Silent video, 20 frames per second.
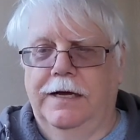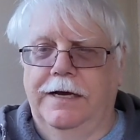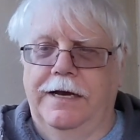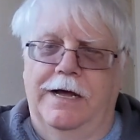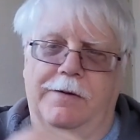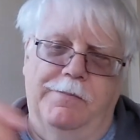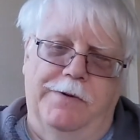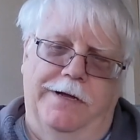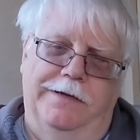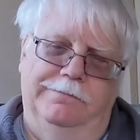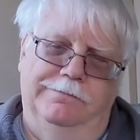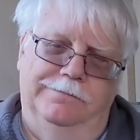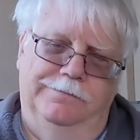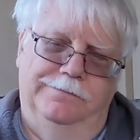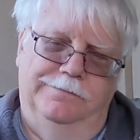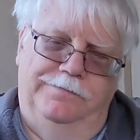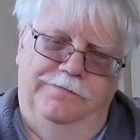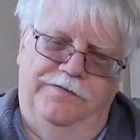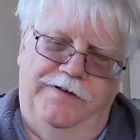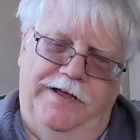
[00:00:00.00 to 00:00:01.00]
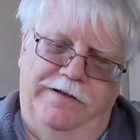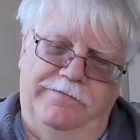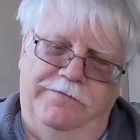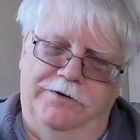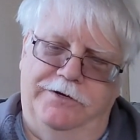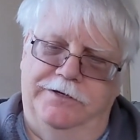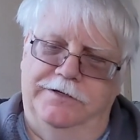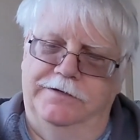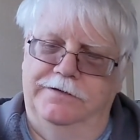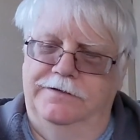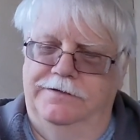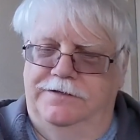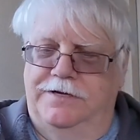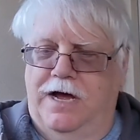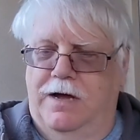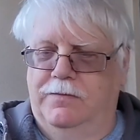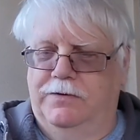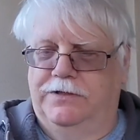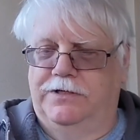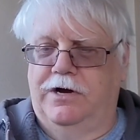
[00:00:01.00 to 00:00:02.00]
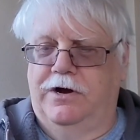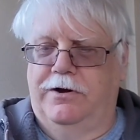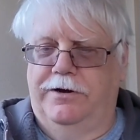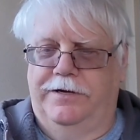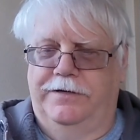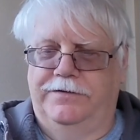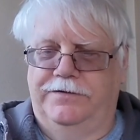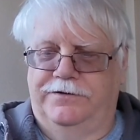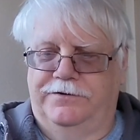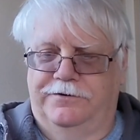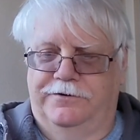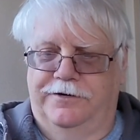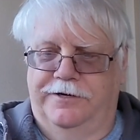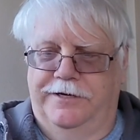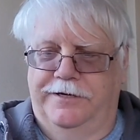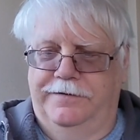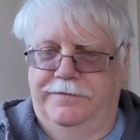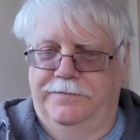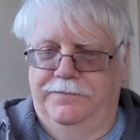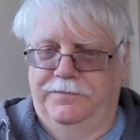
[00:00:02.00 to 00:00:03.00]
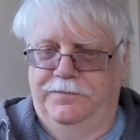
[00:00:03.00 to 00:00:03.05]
Now, my favorite Thomas Hardy story